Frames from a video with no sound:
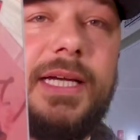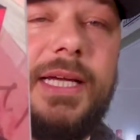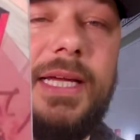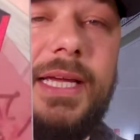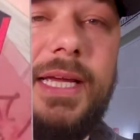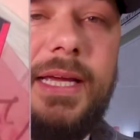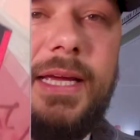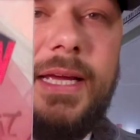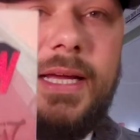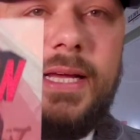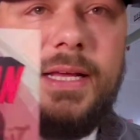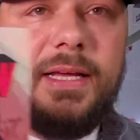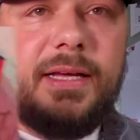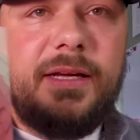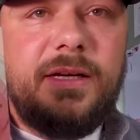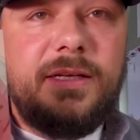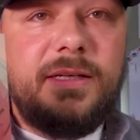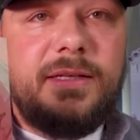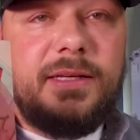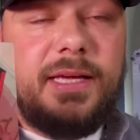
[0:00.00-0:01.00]
I,
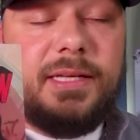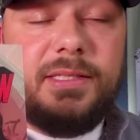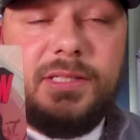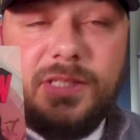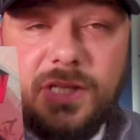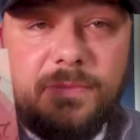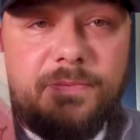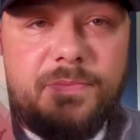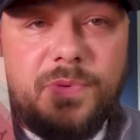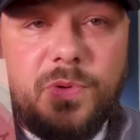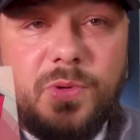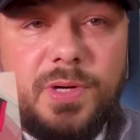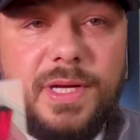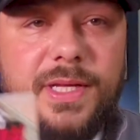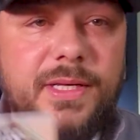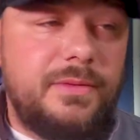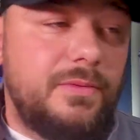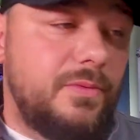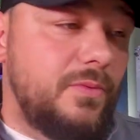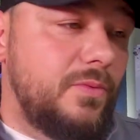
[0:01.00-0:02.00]
at some
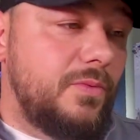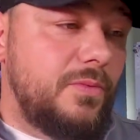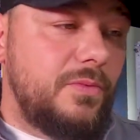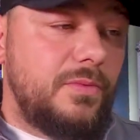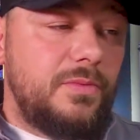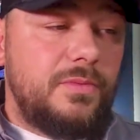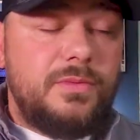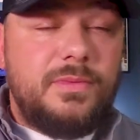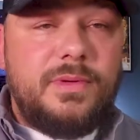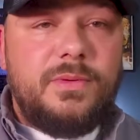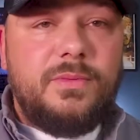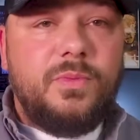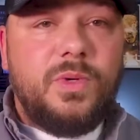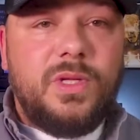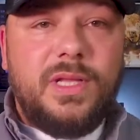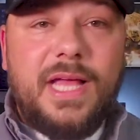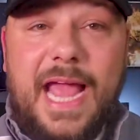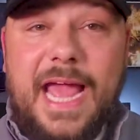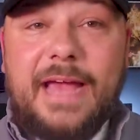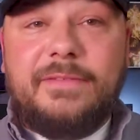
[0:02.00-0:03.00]
point,
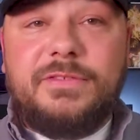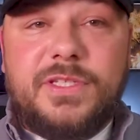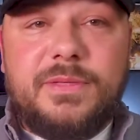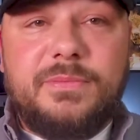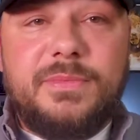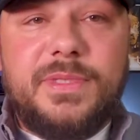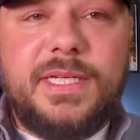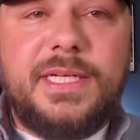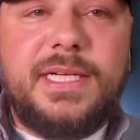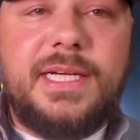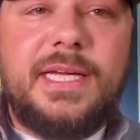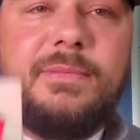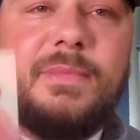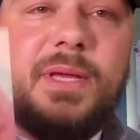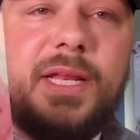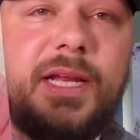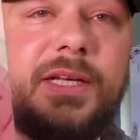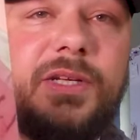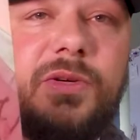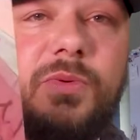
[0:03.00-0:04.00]
will have some time,
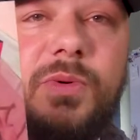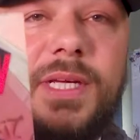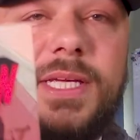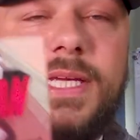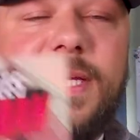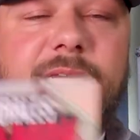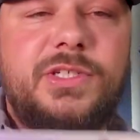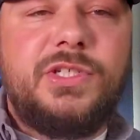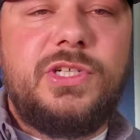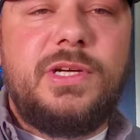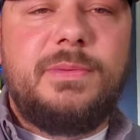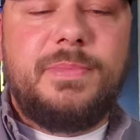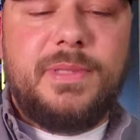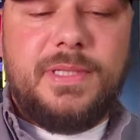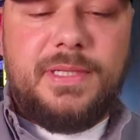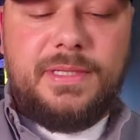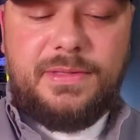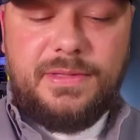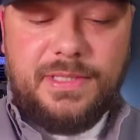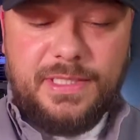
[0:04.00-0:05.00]
and I do want to catch up
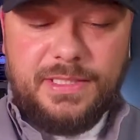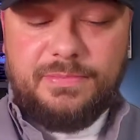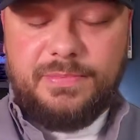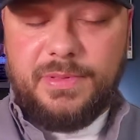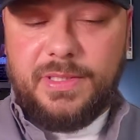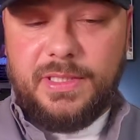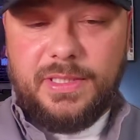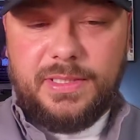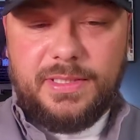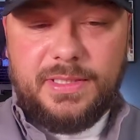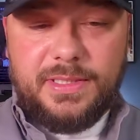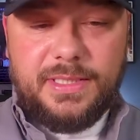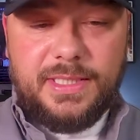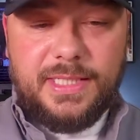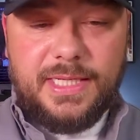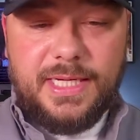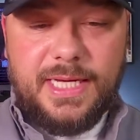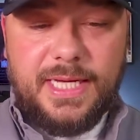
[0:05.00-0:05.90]
on these books.